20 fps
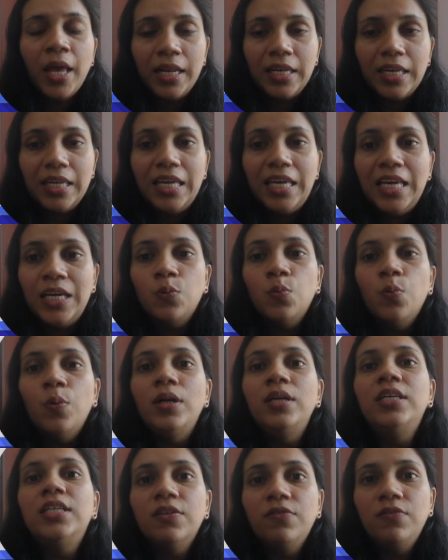and
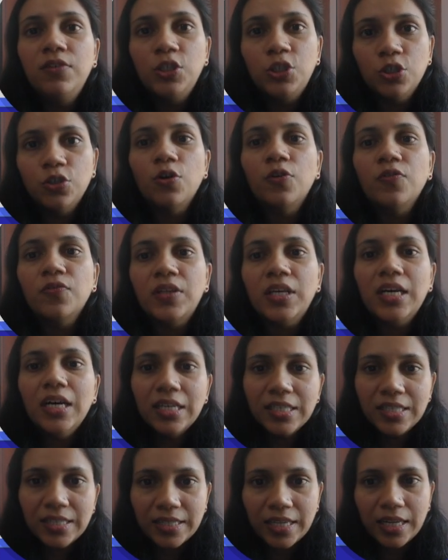equal division of the
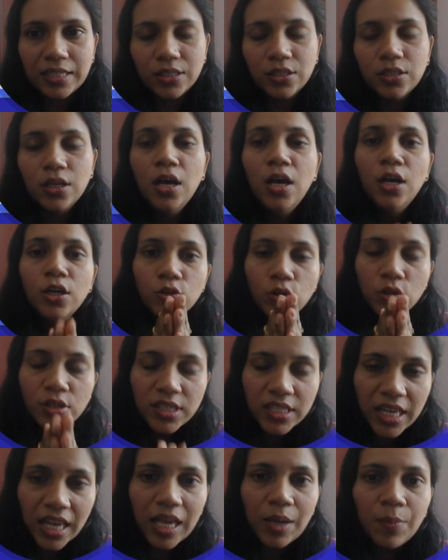assets. So
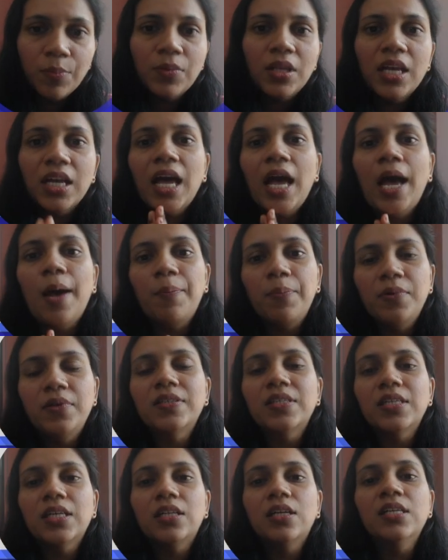same thing
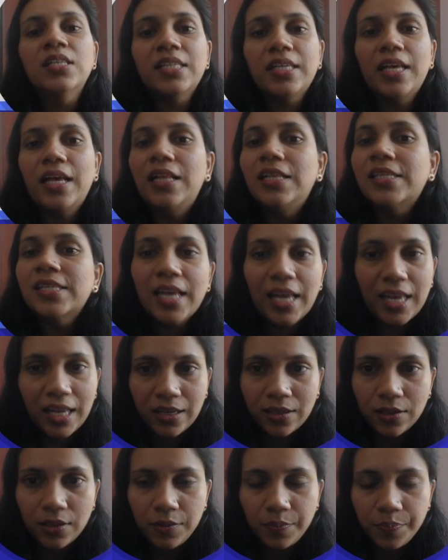happens in a cell
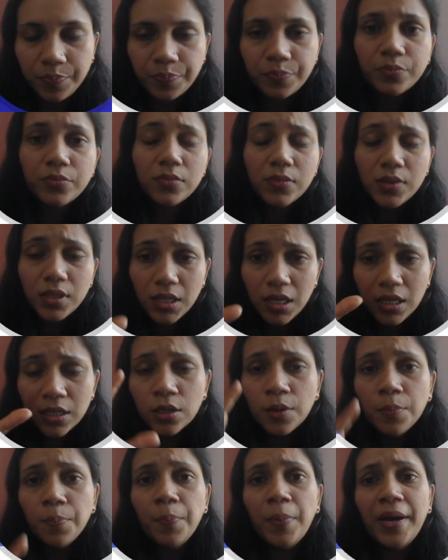cycle.
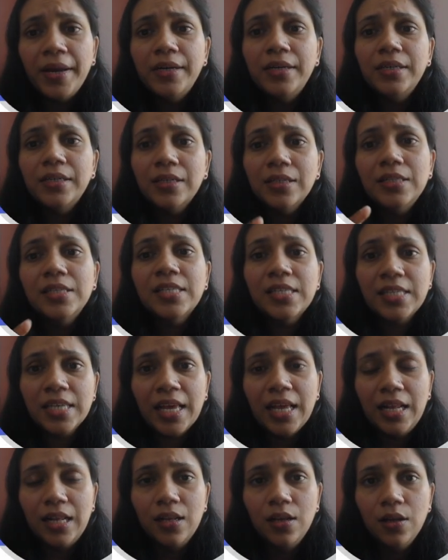The parental
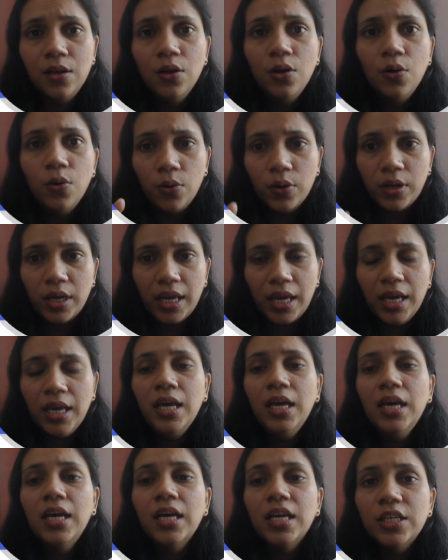cell,
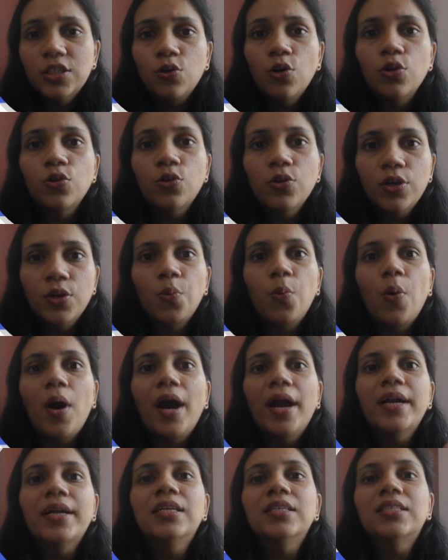okay, is going to
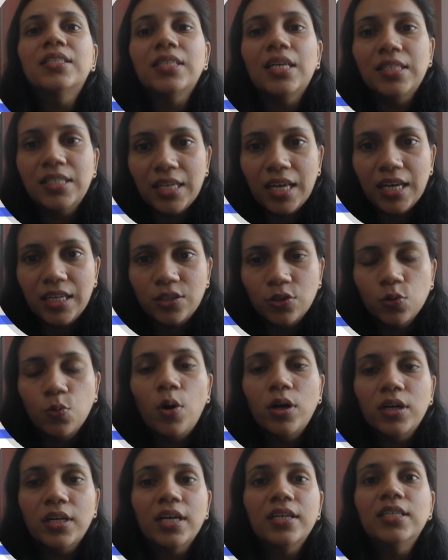divide its assets. So
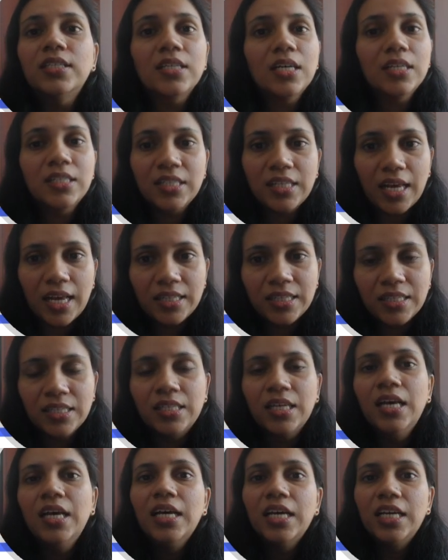what are its
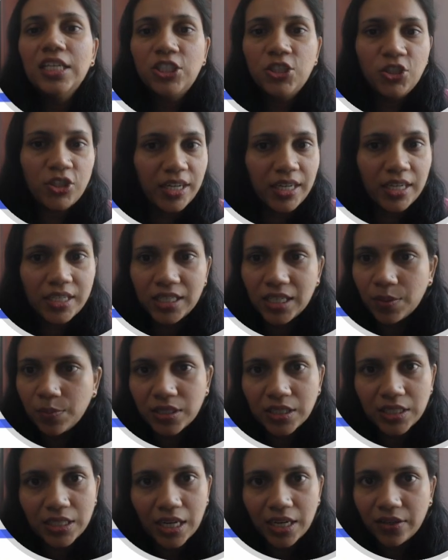assets? It's genetic
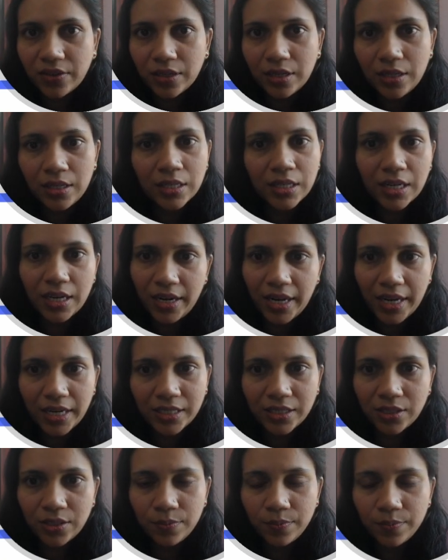material,
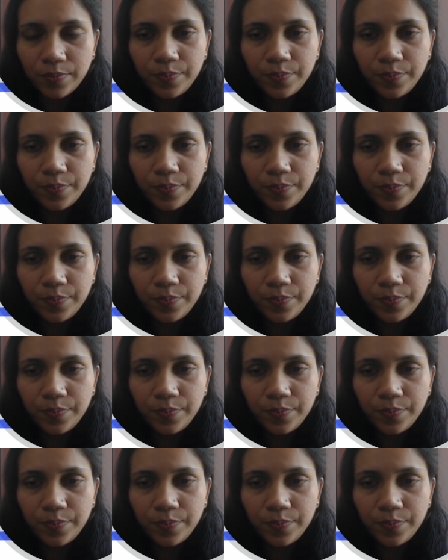correct?